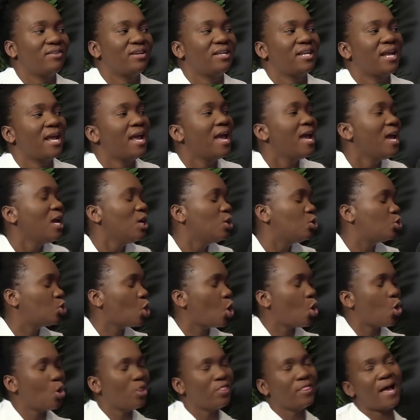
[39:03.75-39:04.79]
every day.
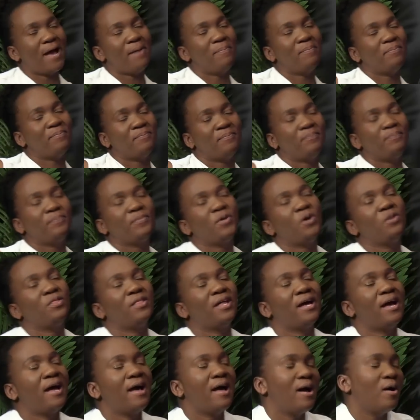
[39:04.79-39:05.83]
So on
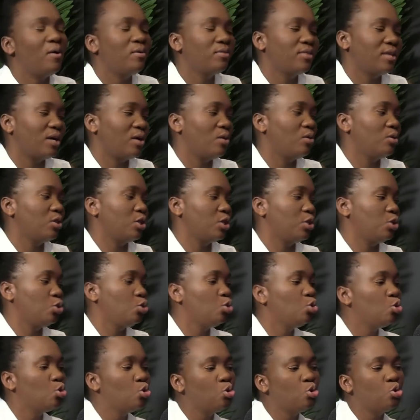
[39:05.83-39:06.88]
the
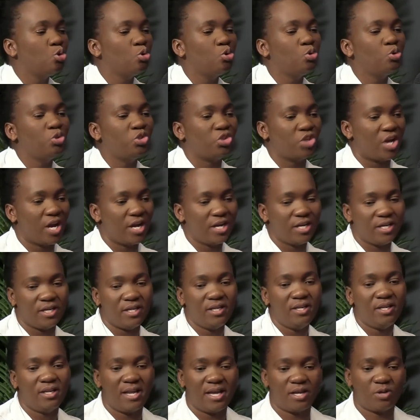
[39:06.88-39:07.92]
new
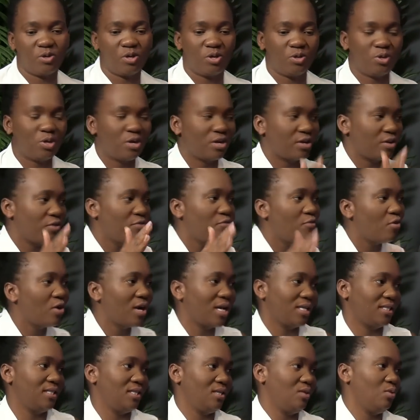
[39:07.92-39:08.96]
journey, like you're
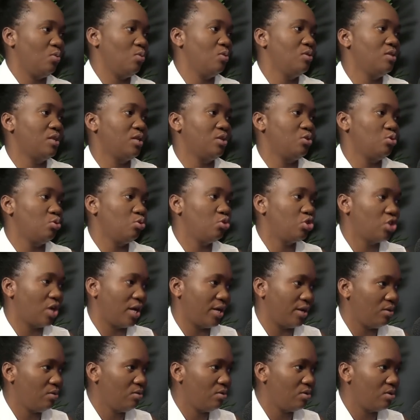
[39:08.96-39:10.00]
refocusing on the new
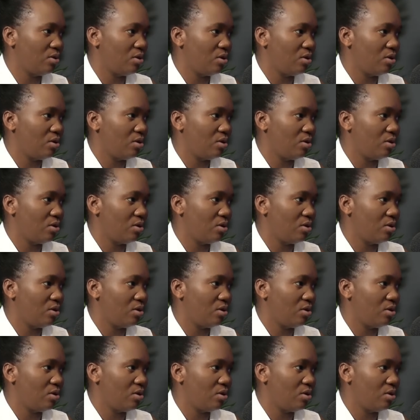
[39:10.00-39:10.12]
channel,